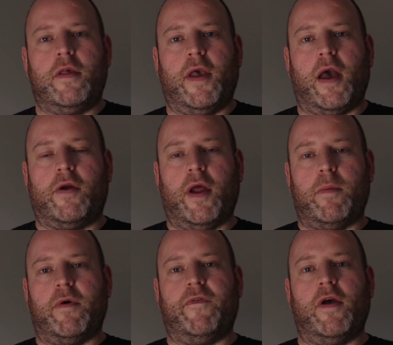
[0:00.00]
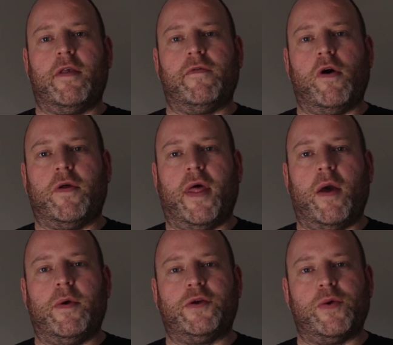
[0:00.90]
So yeah, I created my first vlog
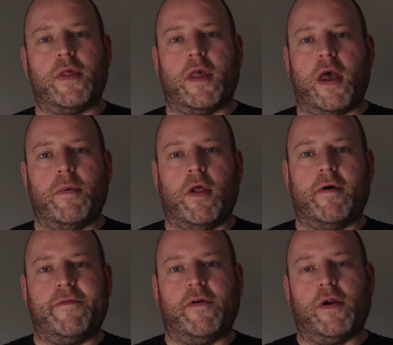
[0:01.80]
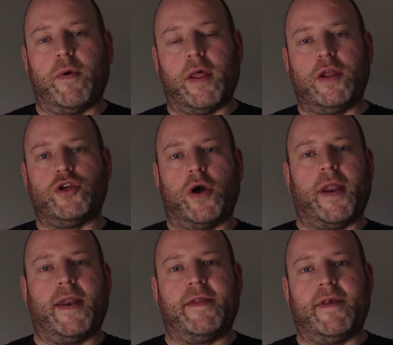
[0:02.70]
there, which was um, a lot of fun. I really
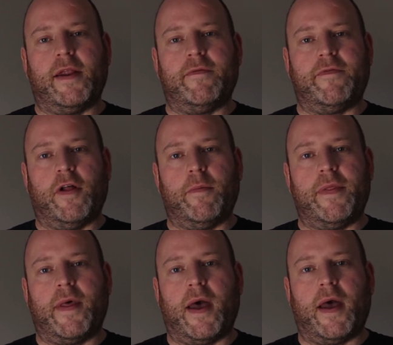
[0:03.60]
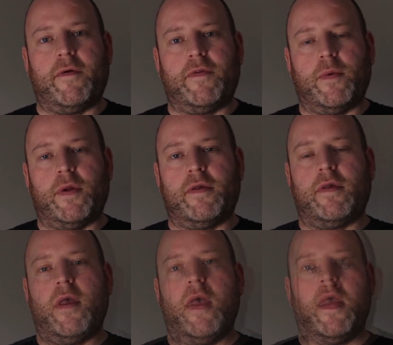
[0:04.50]
enjoyed editing and filming that afterwards.